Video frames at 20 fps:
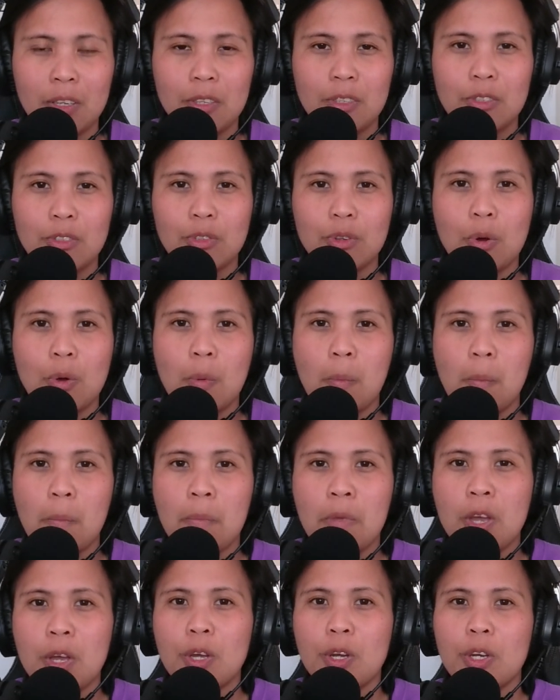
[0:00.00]
So
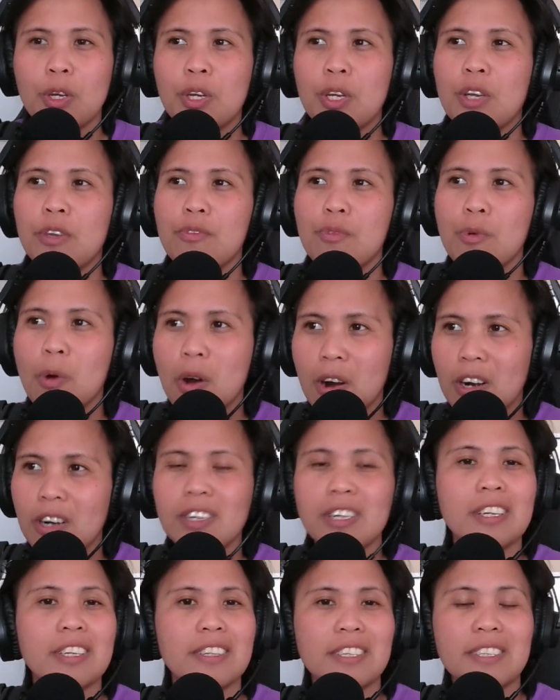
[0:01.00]
if you are
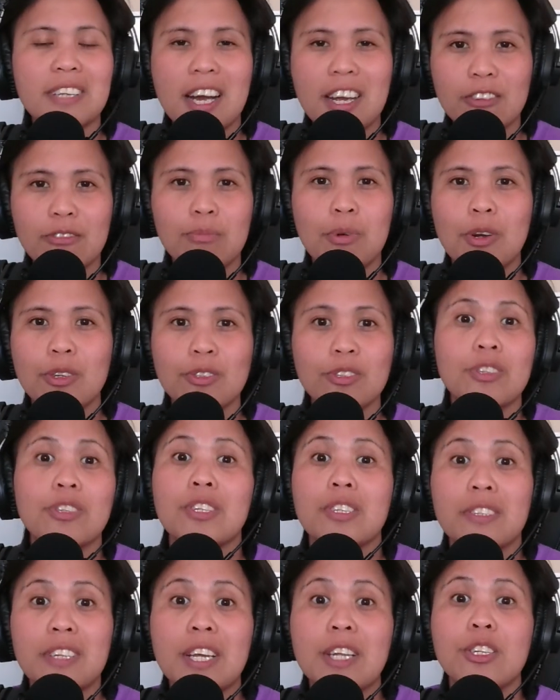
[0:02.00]
that kind of
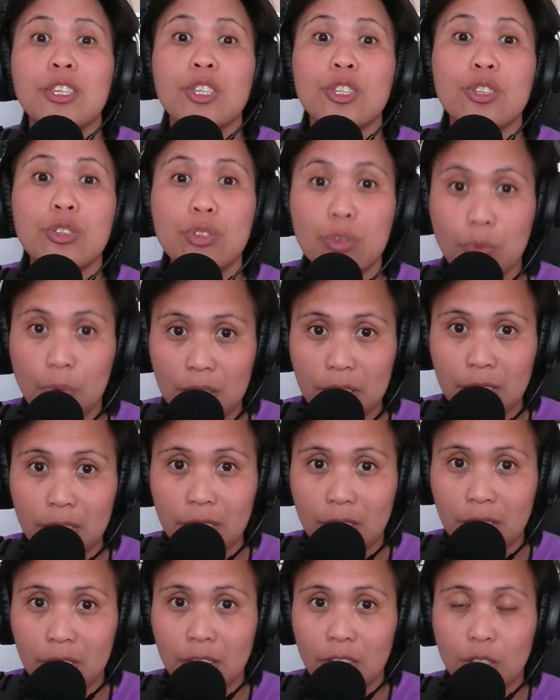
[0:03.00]
person, then you do it.
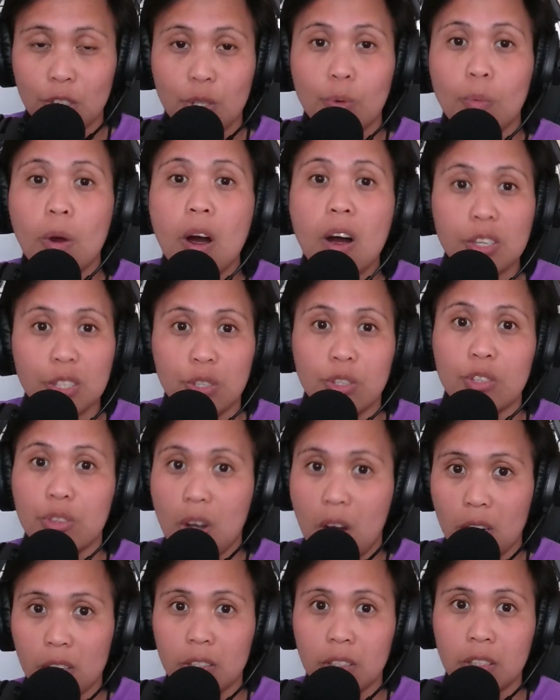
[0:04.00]
You walk your
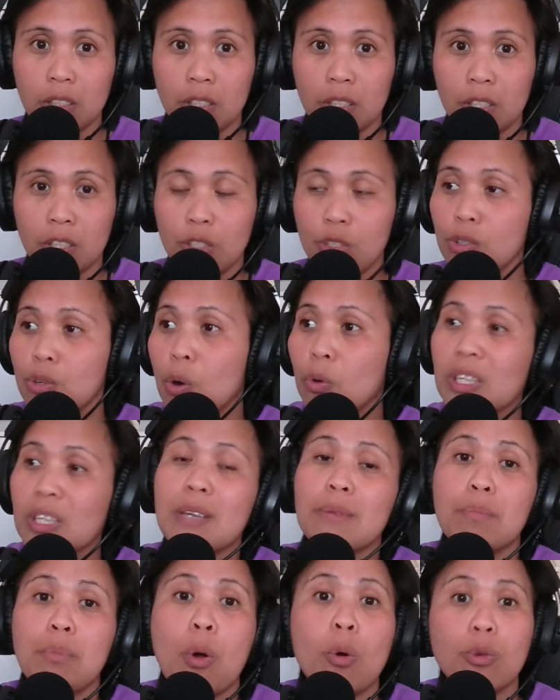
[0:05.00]
talk. You don't
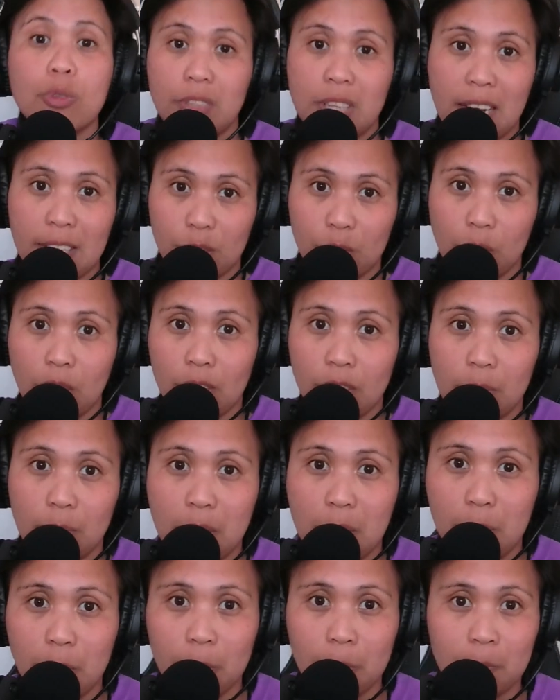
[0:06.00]
impose that to other
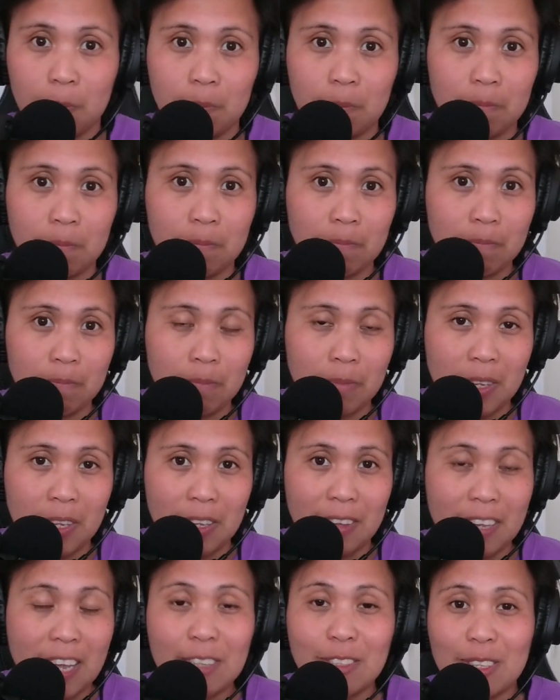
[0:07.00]
people.
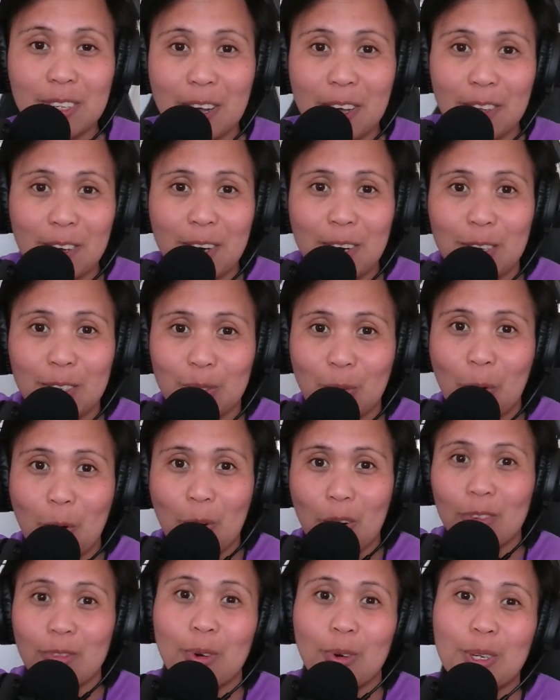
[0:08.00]
That's another
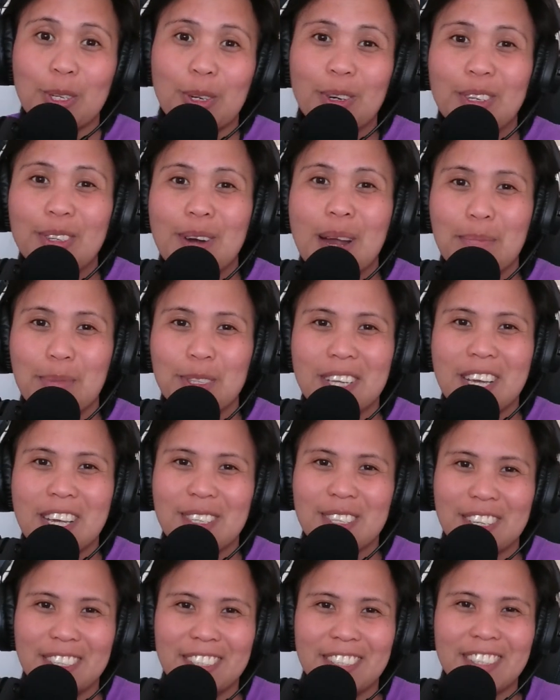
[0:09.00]
score for your
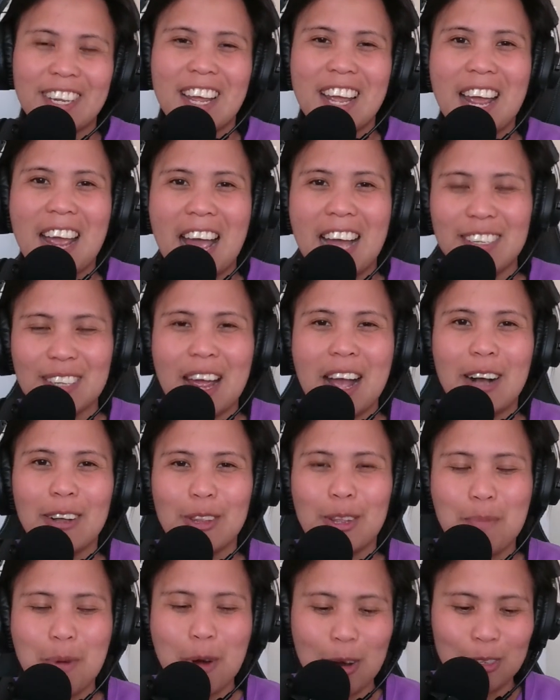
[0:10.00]
reputation as a
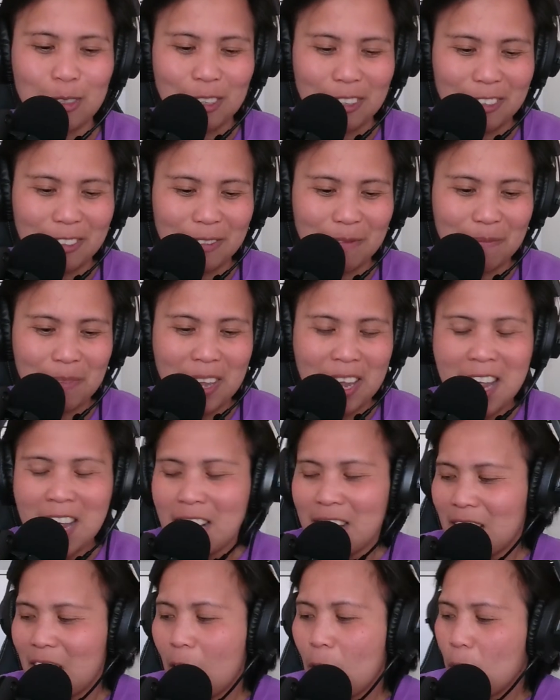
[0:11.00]
healthy person.
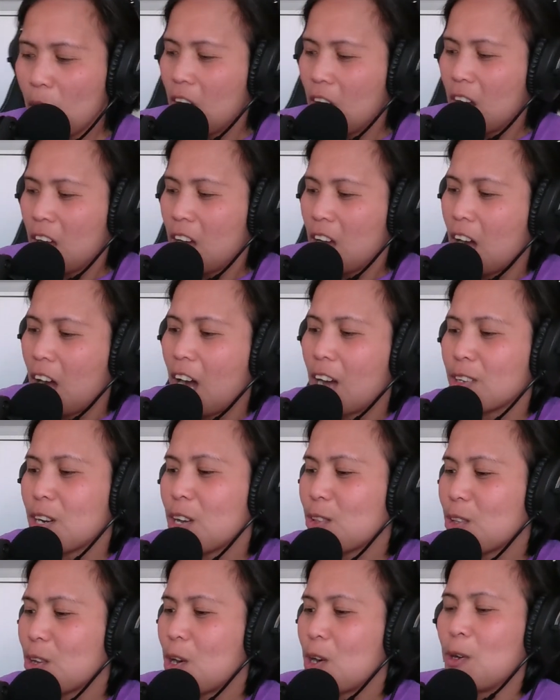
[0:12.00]
Now,
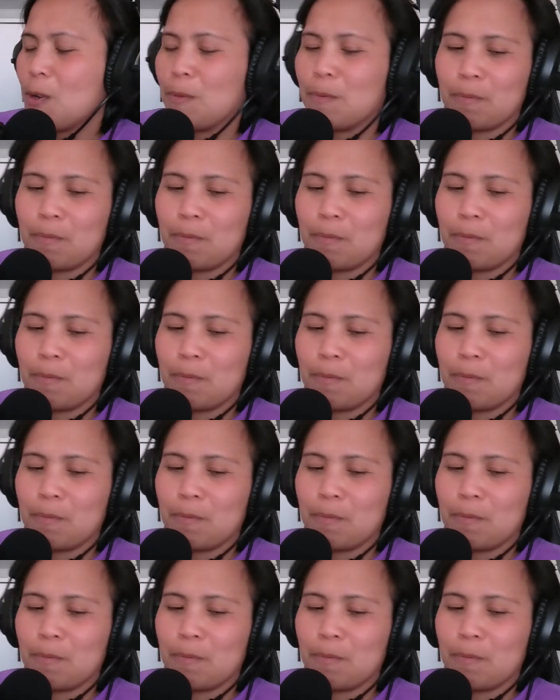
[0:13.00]
another